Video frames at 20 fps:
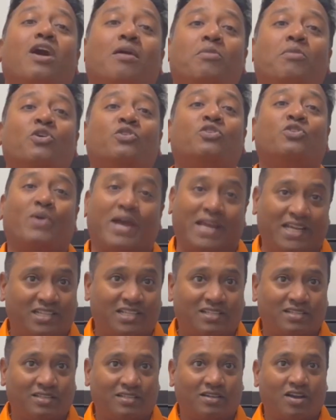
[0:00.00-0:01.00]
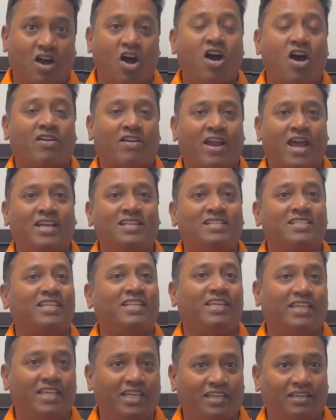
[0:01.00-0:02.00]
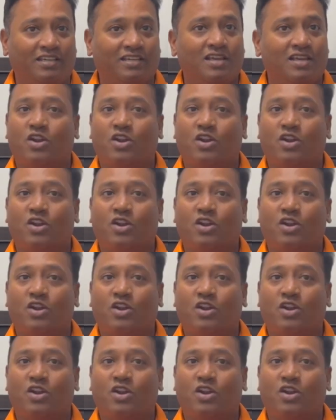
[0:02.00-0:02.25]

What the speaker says: about RICE, R-I-C-E,